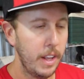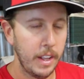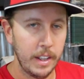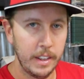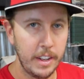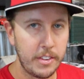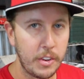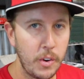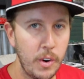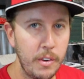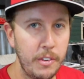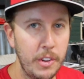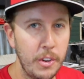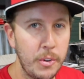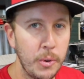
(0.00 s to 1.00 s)
let's go
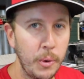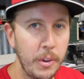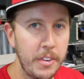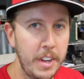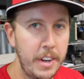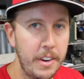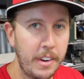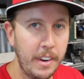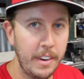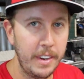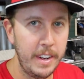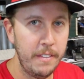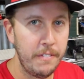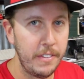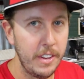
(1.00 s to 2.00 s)
over the tools that you're going
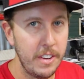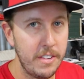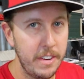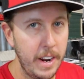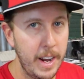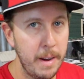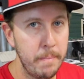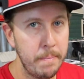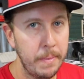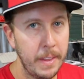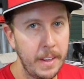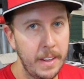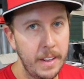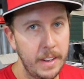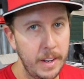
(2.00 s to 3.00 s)
to need for this job.
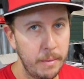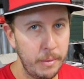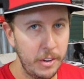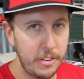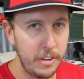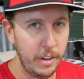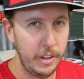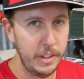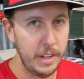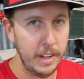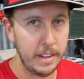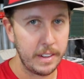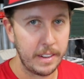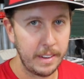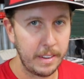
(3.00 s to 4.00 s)
I'm going to show
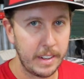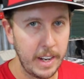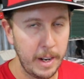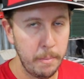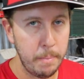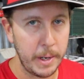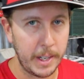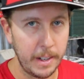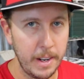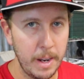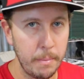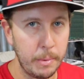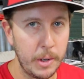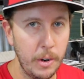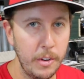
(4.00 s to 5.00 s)
you, kind of pick it
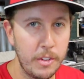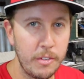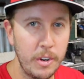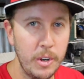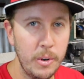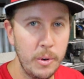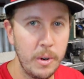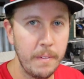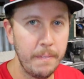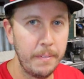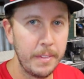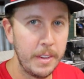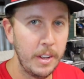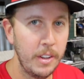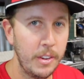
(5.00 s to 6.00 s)
up, go through
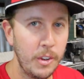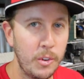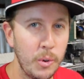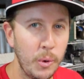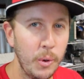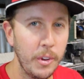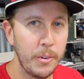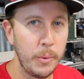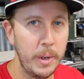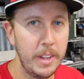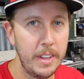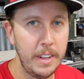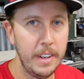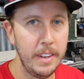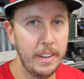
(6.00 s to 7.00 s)
the tools
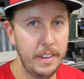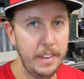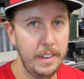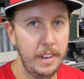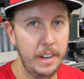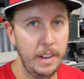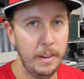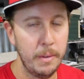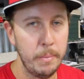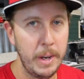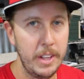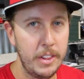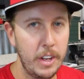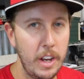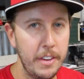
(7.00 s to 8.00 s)
with you, and
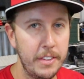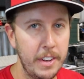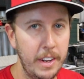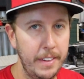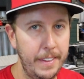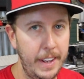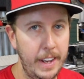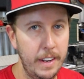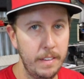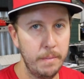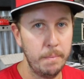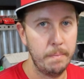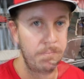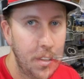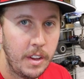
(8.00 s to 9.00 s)
my thoughts on that.
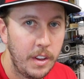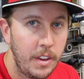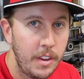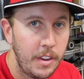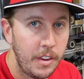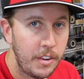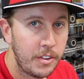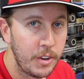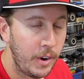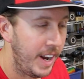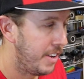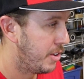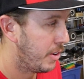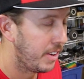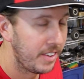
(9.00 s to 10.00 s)
So
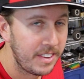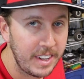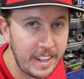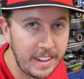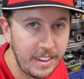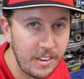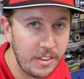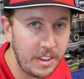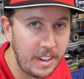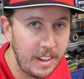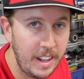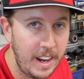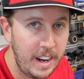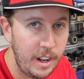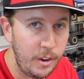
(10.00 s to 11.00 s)
as you can see, there's a
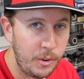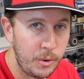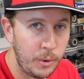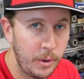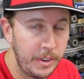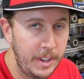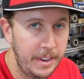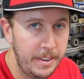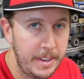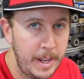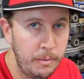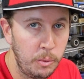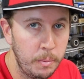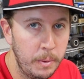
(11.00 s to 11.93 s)
lot of tools on the table